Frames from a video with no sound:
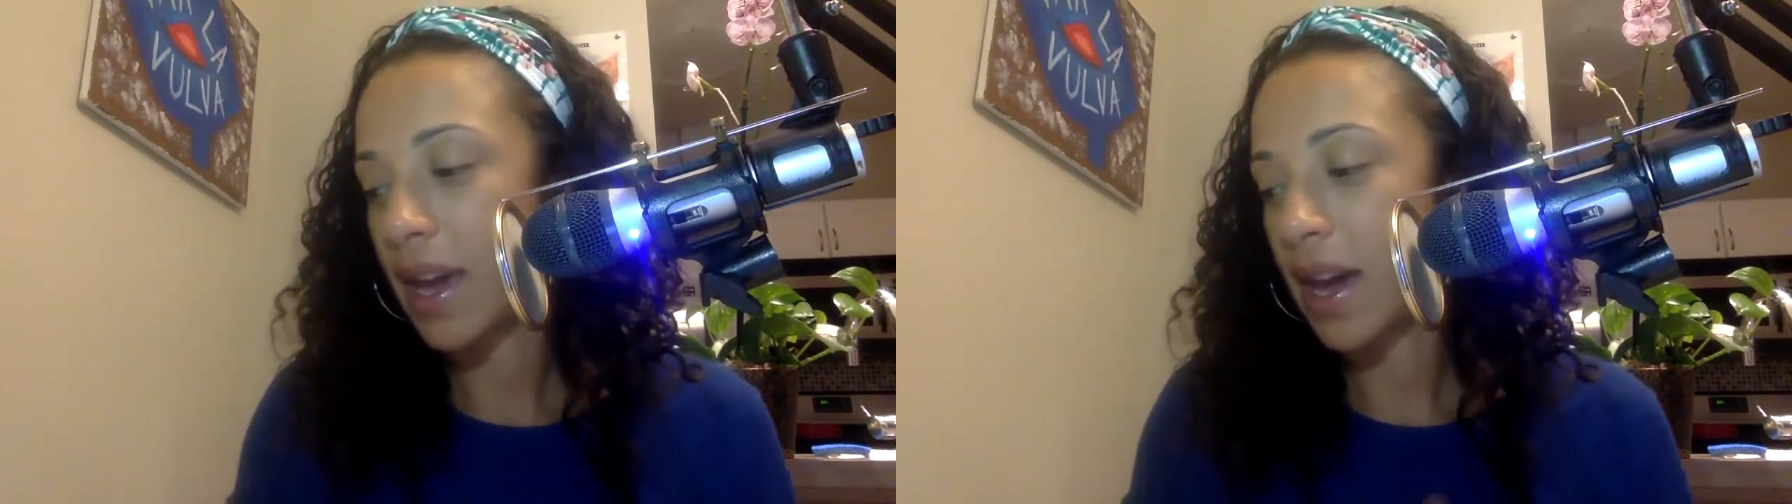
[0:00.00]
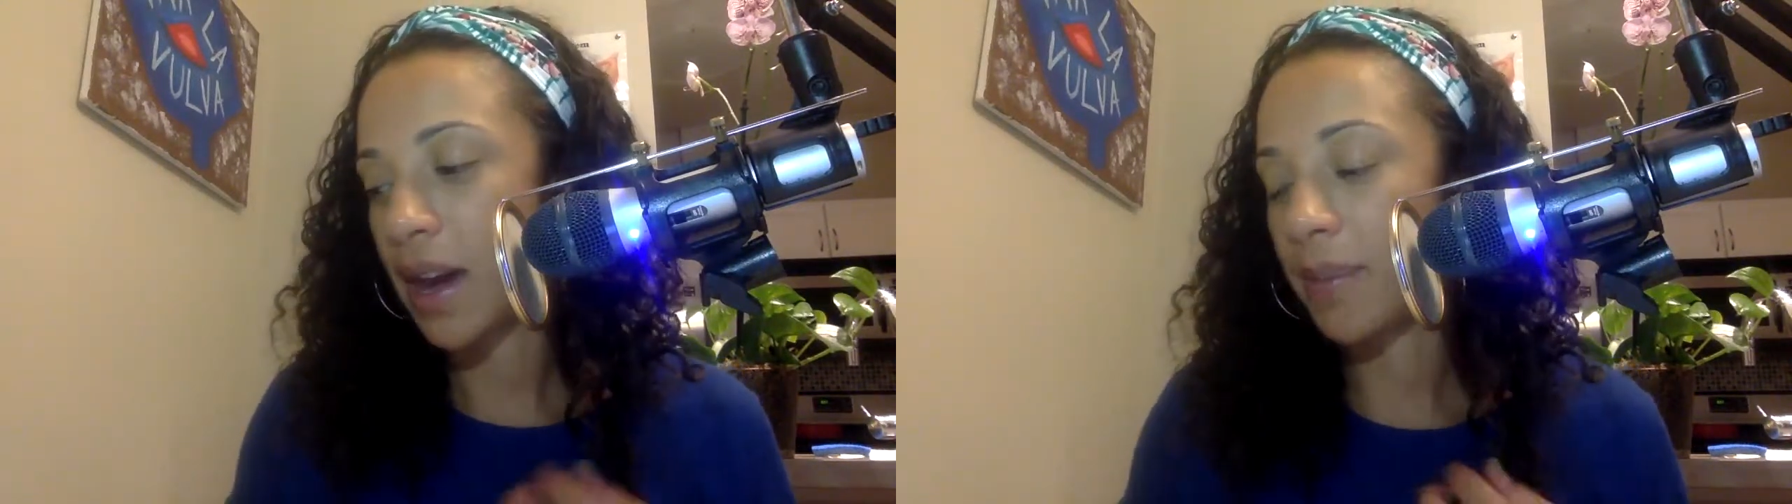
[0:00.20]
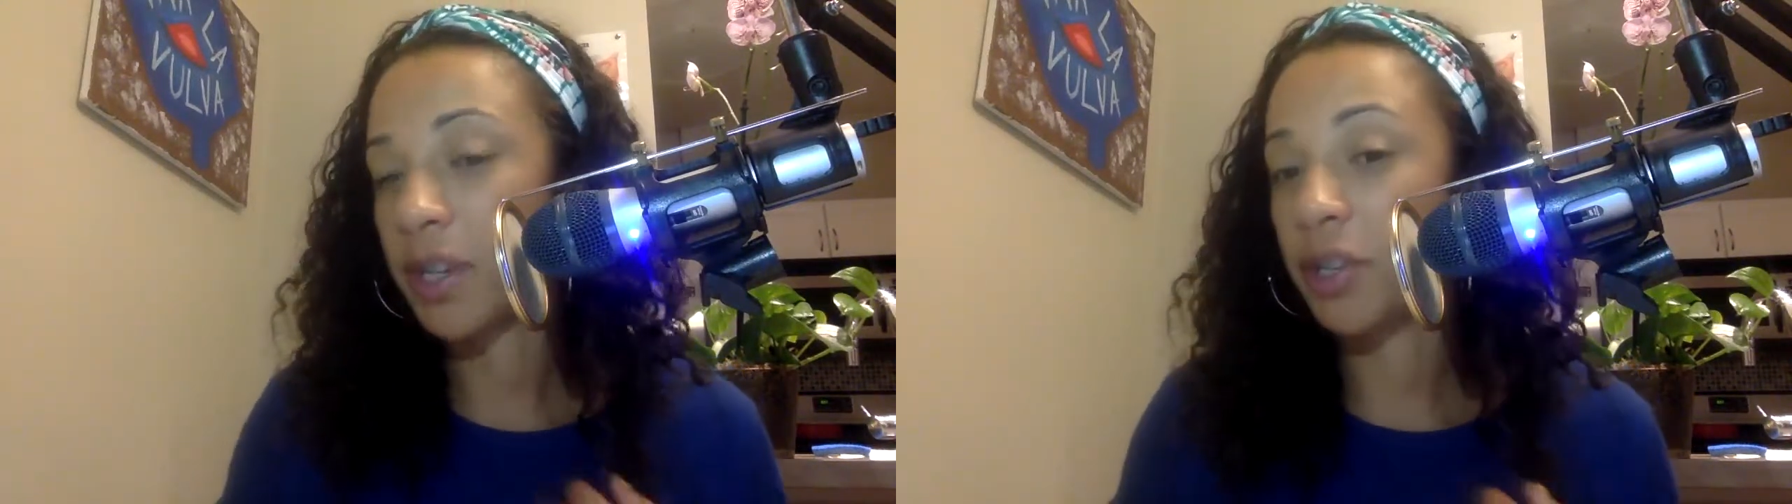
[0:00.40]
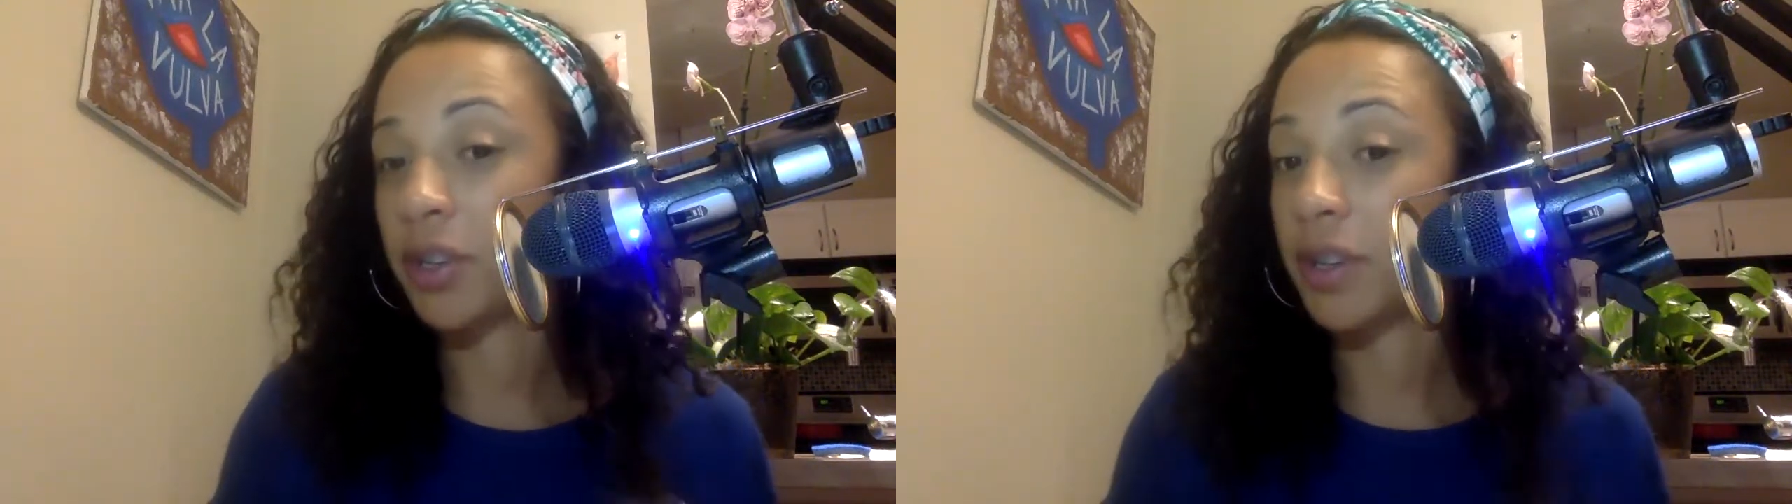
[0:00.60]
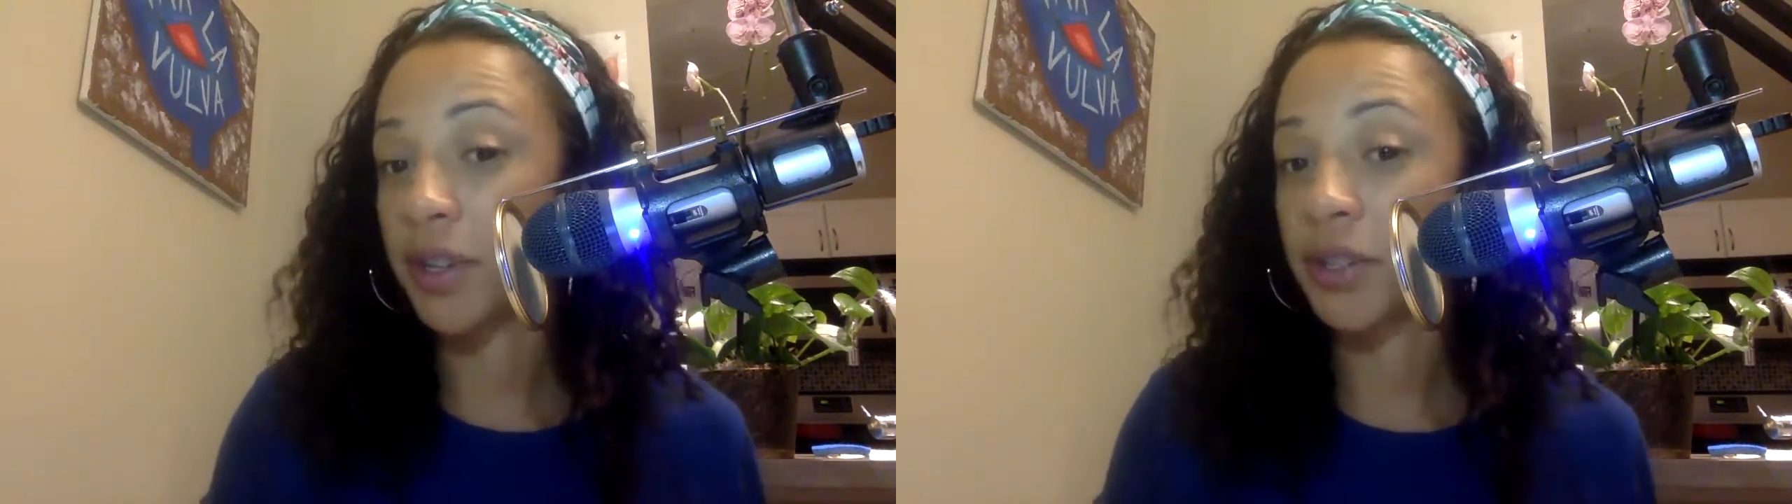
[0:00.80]
And you
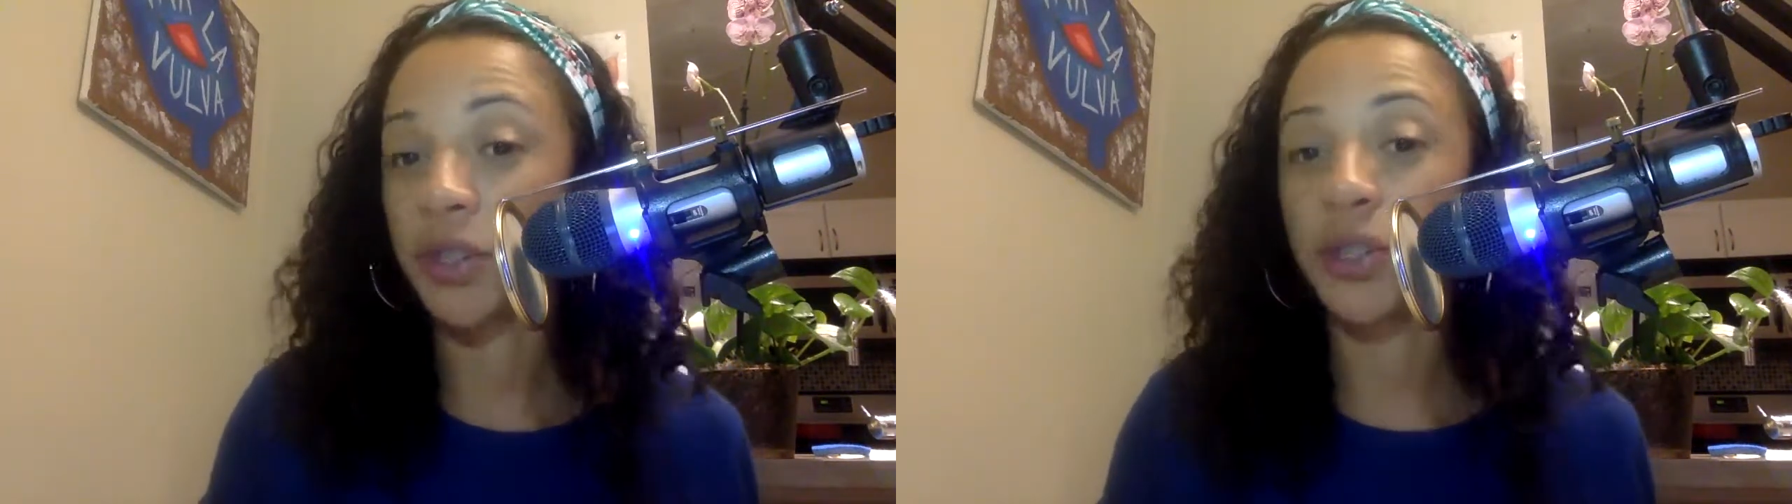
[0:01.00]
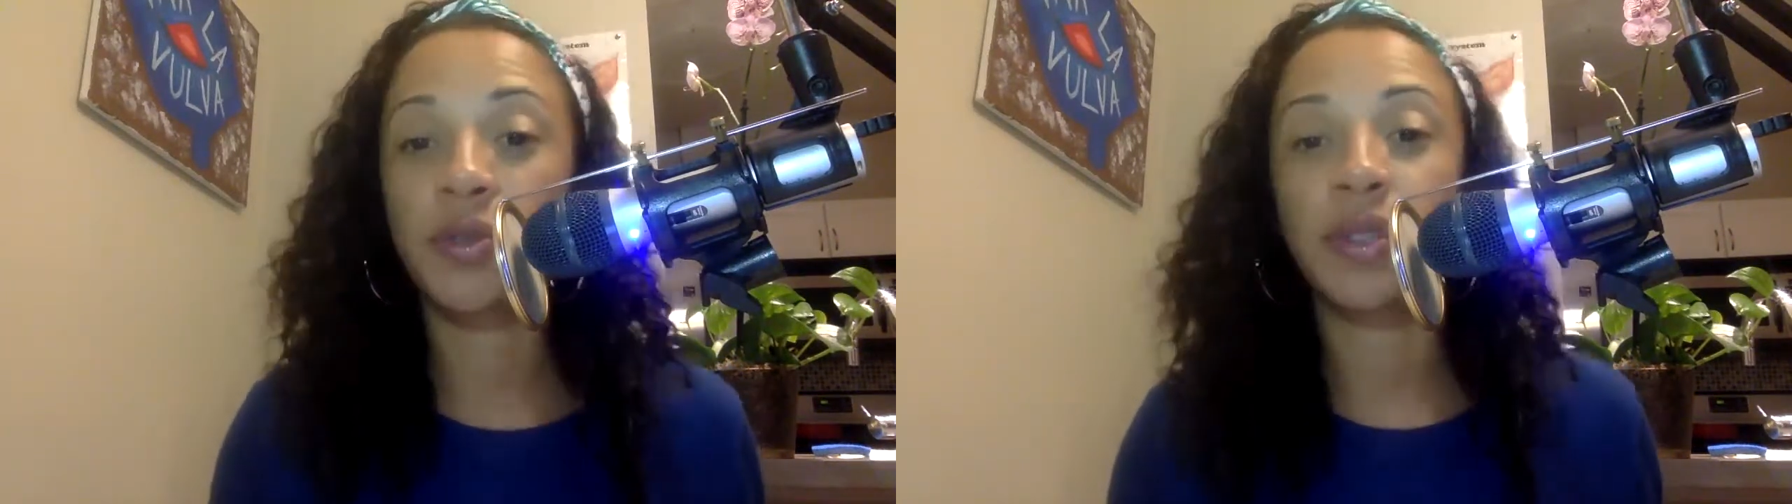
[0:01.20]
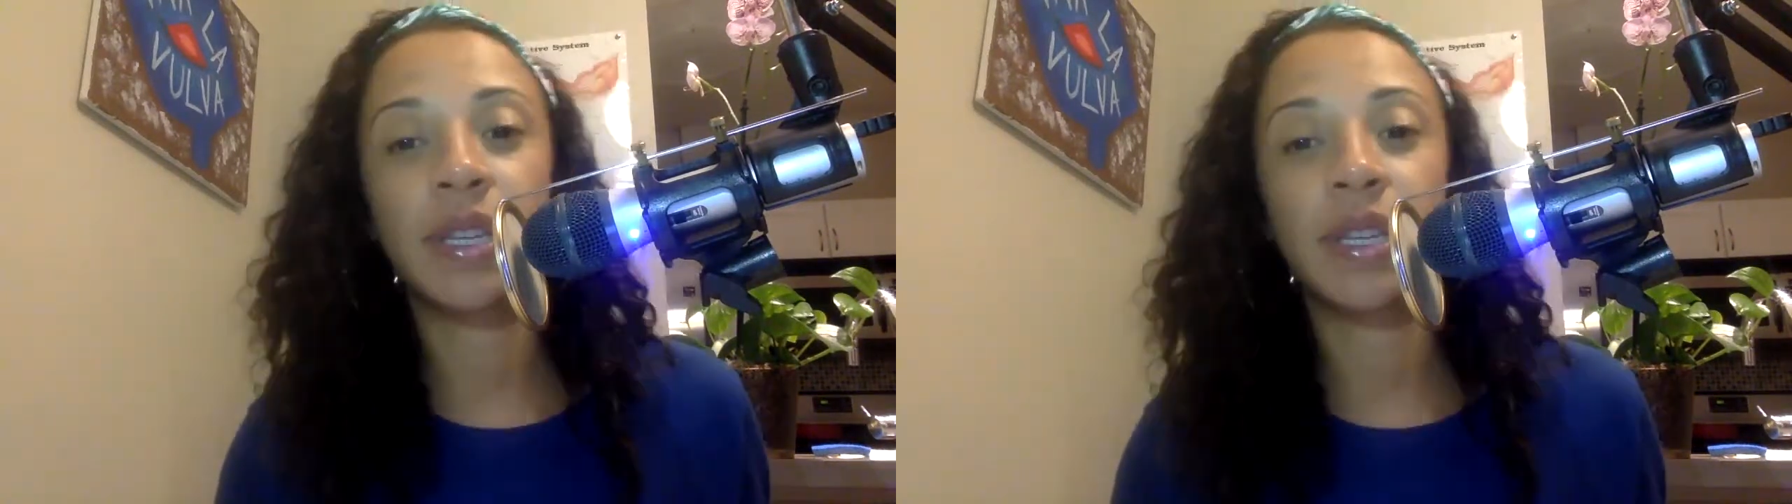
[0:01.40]
can also use